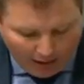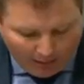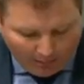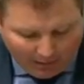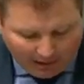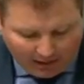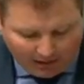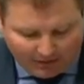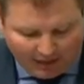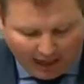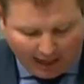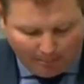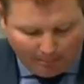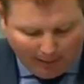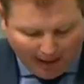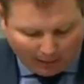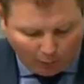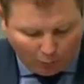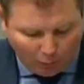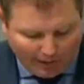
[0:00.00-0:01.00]
because they
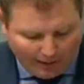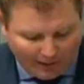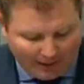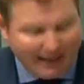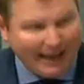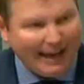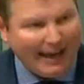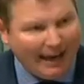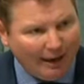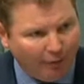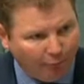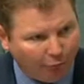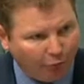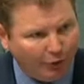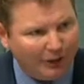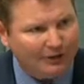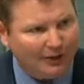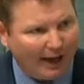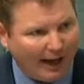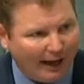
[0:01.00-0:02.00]
battle with it
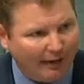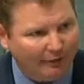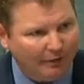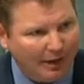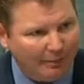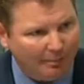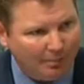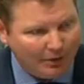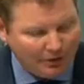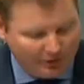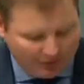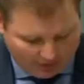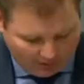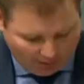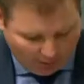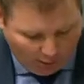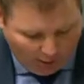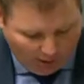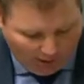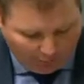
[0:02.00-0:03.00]
every day of their business
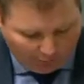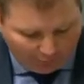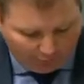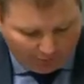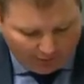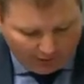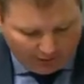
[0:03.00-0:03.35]
life.